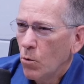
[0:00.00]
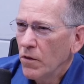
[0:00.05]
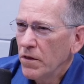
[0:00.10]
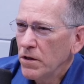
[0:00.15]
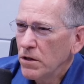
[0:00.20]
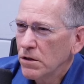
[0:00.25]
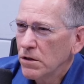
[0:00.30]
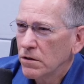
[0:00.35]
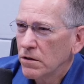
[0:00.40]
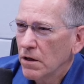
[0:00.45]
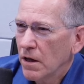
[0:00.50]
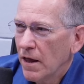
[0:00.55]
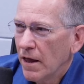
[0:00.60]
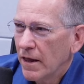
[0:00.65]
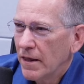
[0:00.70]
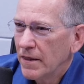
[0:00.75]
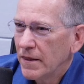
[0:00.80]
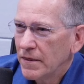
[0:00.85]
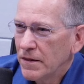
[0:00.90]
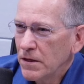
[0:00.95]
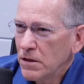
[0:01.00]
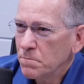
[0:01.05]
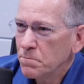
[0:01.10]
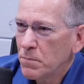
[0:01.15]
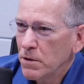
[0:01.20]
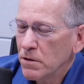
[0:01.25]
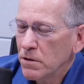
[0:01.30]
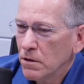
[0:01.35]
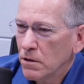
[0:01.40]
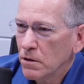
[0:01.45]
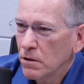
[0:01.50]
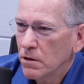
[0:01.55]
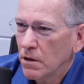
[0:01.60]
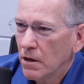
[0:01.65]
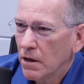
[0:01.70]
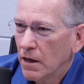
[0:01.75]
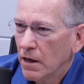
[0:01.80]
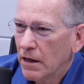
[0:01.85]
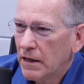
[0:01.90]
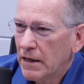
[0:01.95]
Well, this uh, this
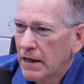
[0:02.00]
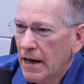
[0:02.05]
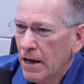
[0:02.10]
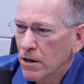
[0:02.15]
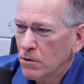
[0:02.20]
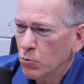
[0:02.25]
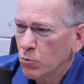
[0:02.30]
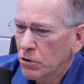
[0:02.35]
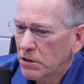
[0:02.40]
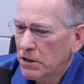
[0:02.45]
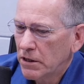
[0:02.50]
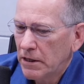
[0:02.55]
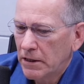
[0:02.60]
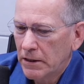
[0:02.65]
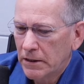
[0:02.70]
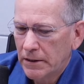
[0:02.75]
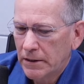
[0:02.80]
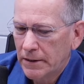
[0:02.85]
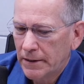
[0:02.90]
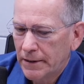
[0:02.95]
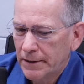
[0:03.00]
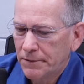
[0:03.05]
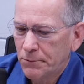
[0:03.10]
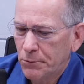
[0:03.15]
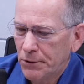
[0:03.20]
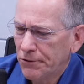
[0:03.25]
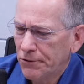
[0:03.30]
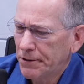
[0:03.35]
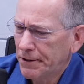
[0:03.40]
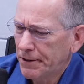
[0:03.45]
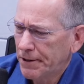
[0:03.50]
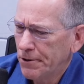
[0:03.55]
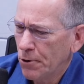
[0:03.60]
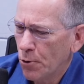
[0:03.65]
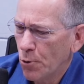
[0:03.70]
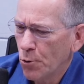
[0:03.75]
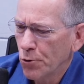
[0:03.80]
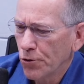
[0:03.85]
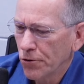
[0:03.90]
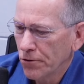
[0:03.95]
business, again, as we're getting as we are
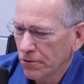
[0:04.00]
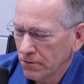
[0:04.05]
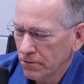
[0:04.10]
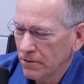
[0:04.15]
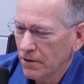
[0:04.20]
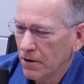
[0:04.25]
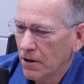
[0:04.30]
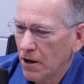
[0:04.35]
getting older,